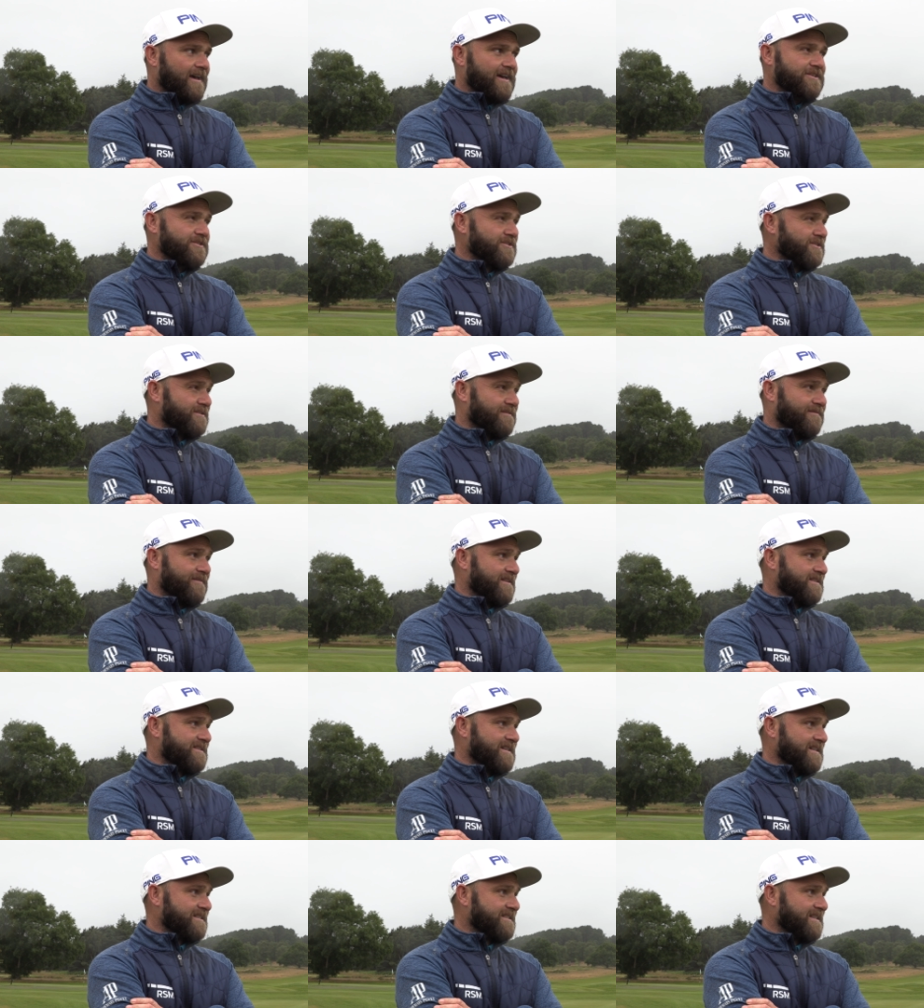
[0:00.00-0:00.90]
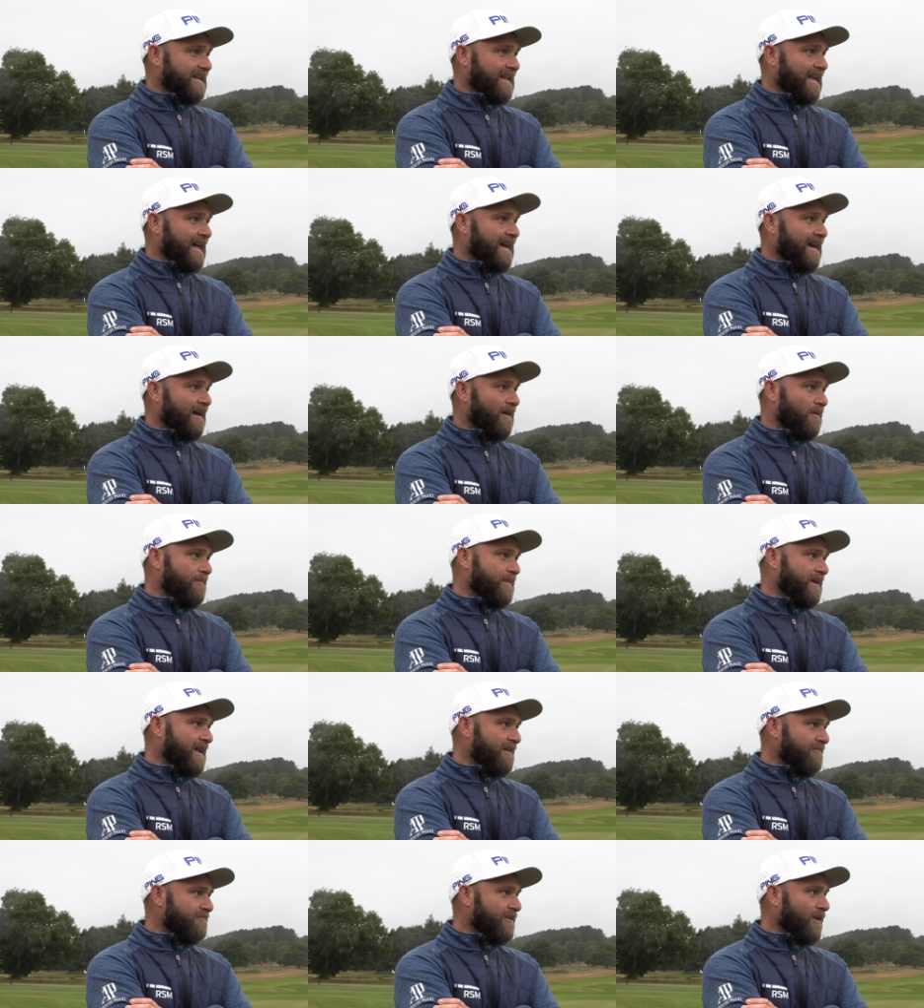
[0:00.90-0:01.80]
it's just a fantastic layout. I
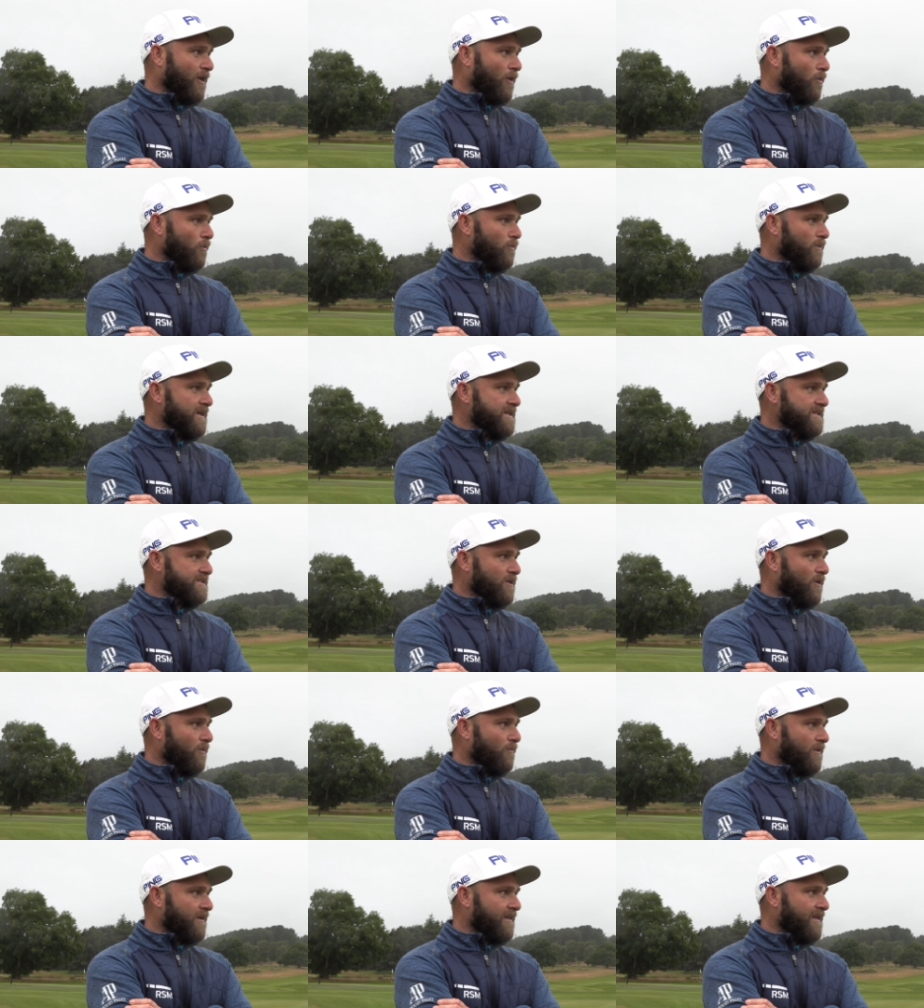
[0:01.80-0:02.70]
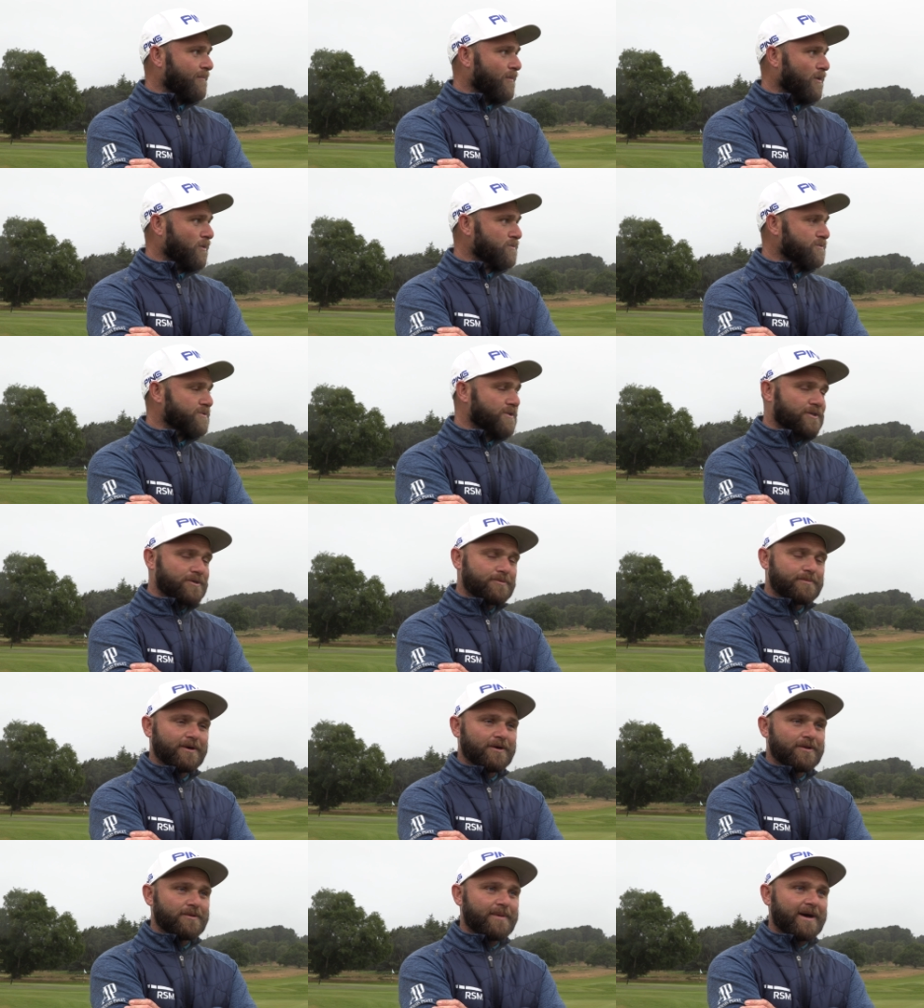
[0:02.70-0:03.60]
mean, every hole is like one of them holes that
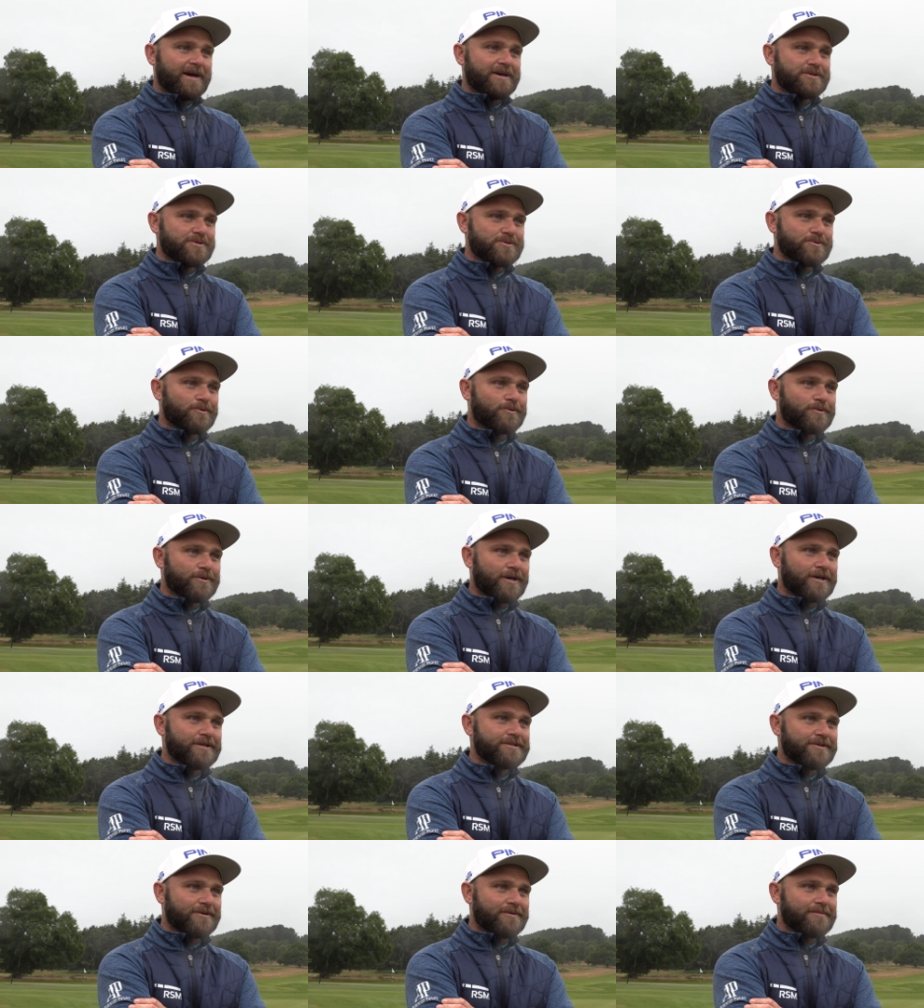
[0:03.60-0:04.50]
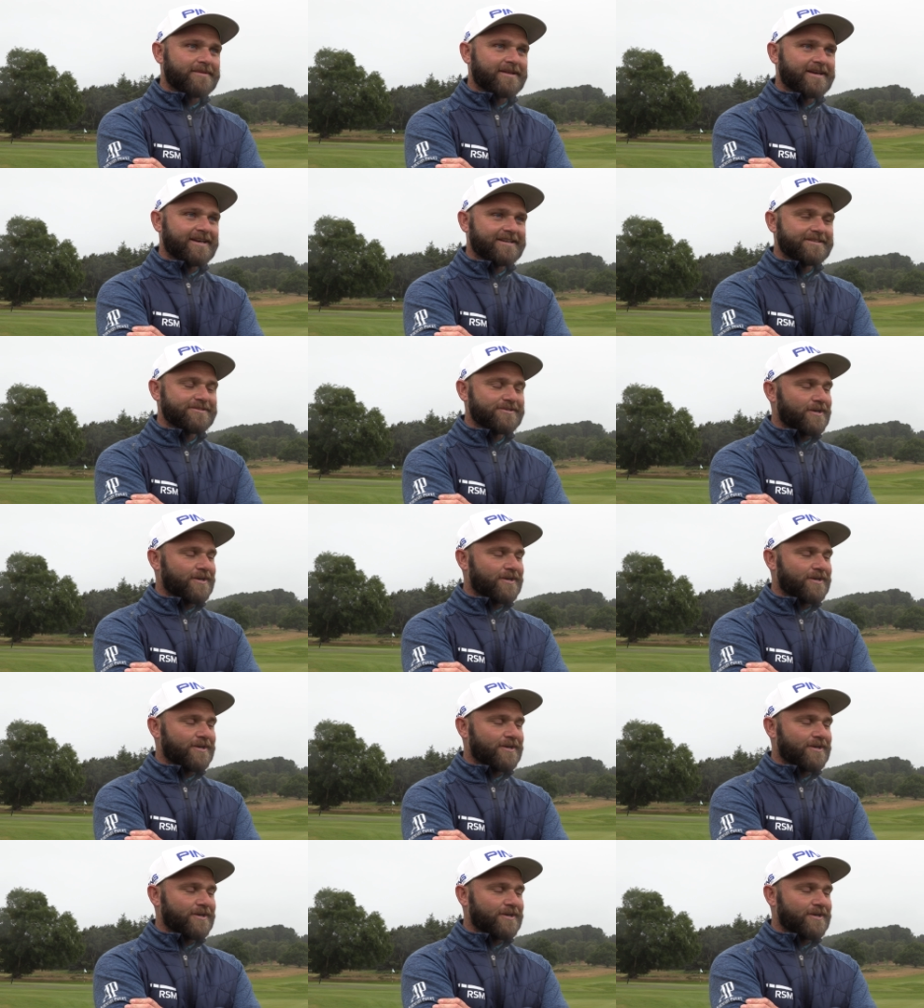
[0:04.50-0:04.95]
could be on the back of the scorecard type thing.